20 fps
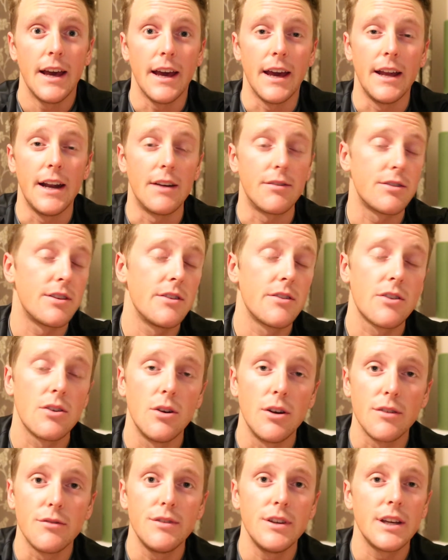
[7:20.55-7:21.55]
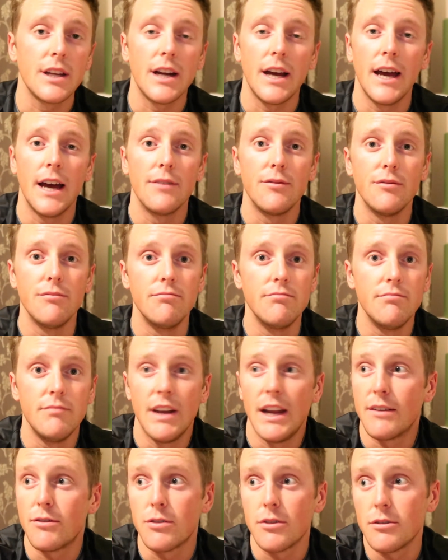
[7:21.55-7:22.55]
And ever since going vegan, I have
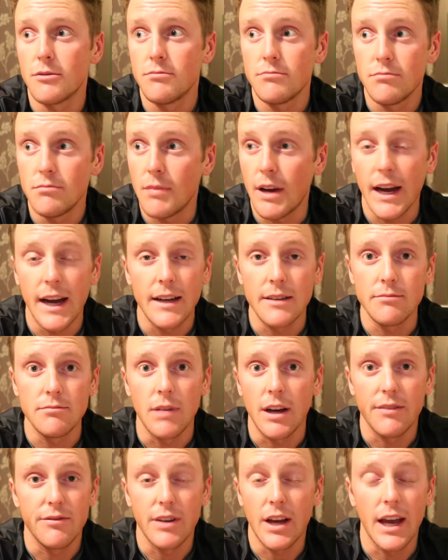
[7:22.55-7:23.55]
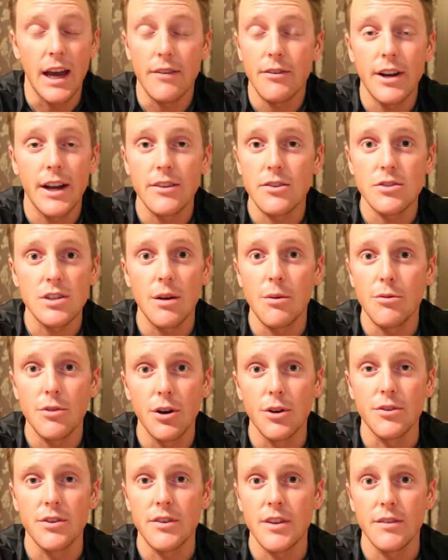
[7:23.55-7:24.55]
never had, I haven't had strep
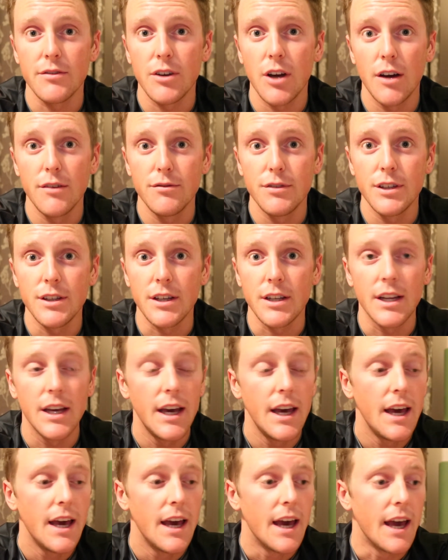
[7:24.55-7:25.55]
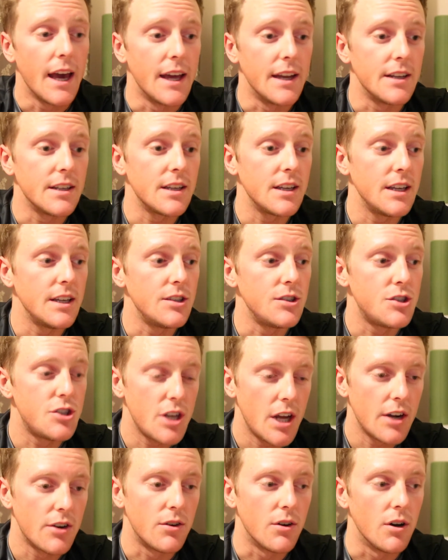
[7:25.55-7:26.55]
throat since I've gone vegan. And in
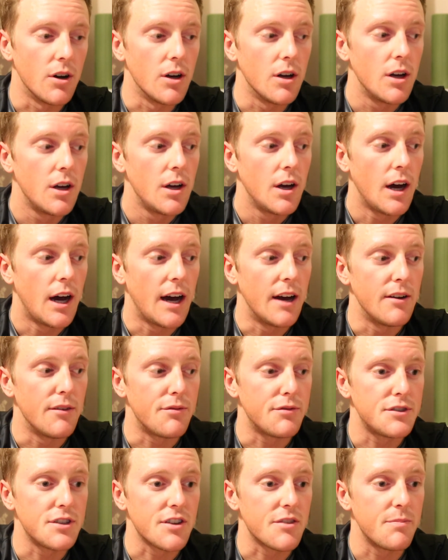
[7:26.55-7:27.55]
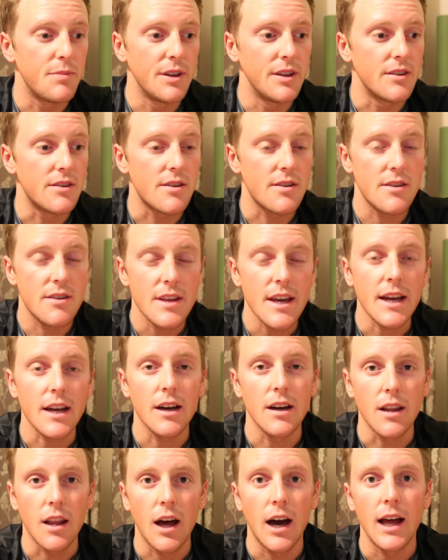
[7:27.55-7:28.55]
general, I've just been sick
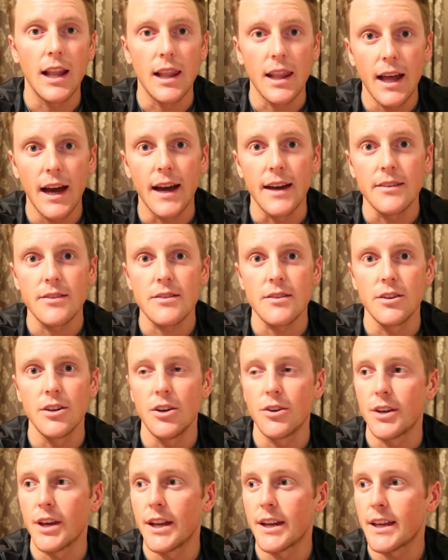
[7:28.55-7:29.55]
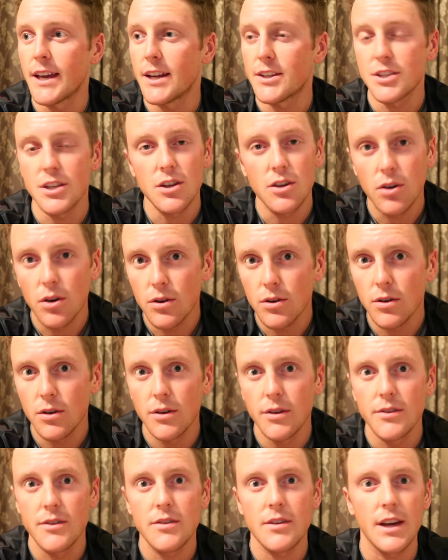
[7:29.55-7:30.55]
a lot less. You know, get catching
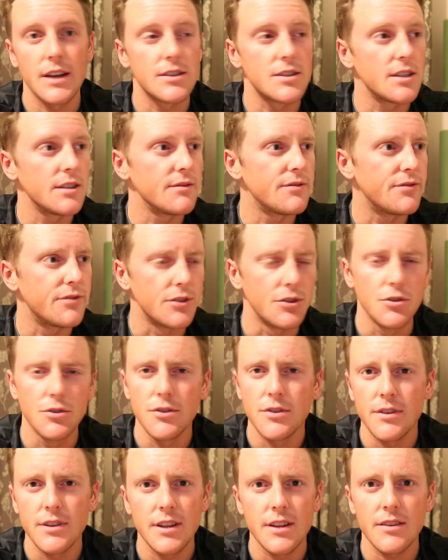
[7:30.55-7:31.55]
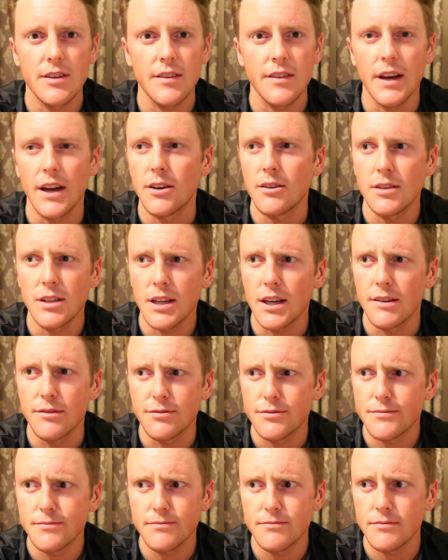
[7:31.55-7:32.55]
colds, catching flus and things like that. I don't think
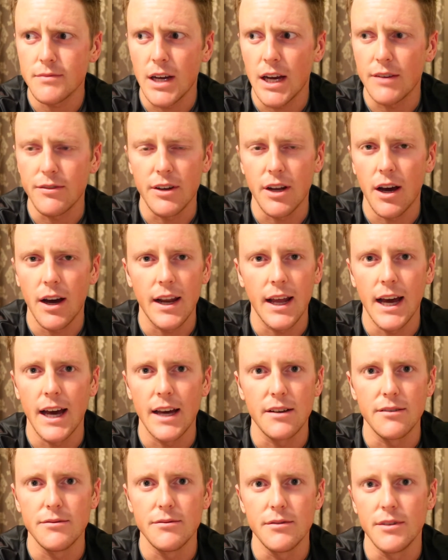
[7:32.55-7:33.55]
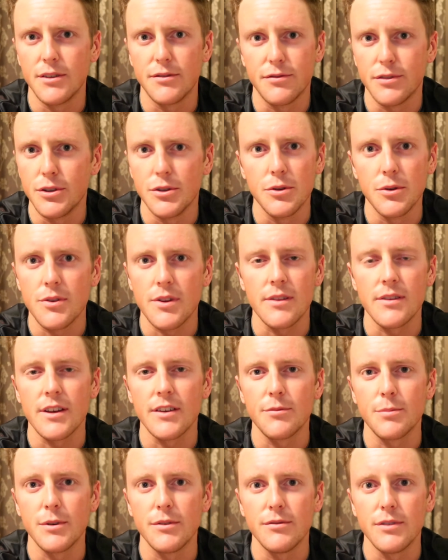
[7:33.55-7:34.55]
I've, I have not had the flu since
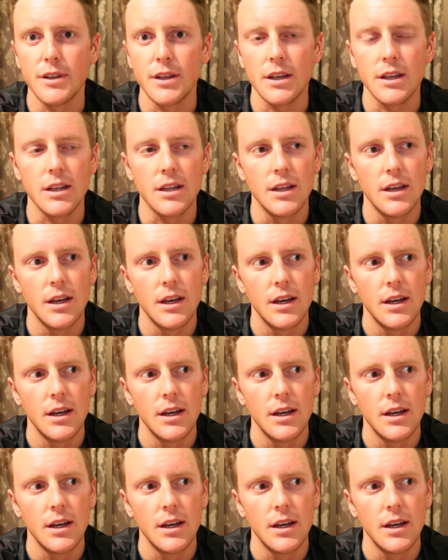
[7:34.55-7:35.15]
I've been vegan.